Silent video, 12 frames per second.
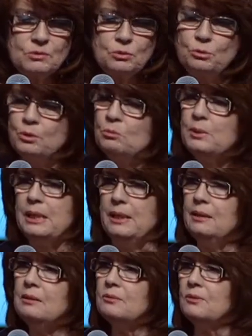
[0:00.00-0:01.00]
drew me
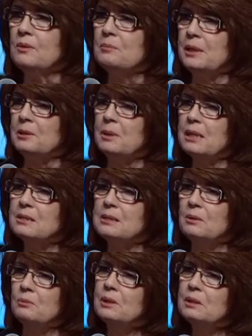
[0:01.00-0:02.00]
in for a minute because I
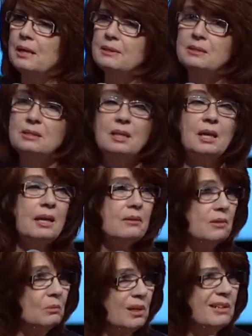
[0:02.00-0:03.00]
realized
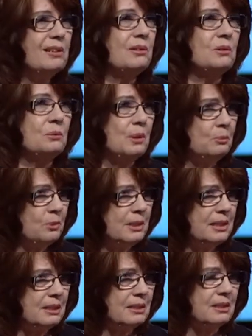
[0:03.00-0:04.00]
every one of those
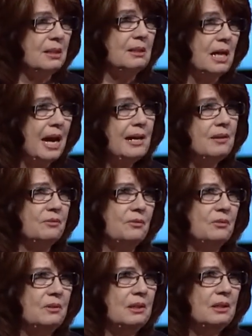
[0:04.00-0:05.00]
represents a life
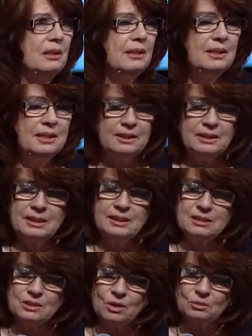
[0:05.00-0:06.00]
that
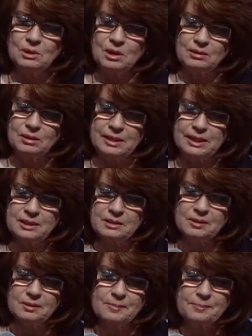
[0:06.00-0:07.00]
is no longer
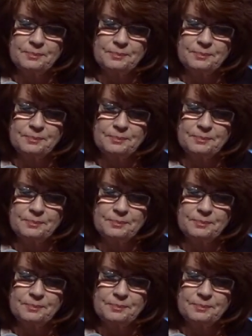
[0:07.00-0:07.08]
here.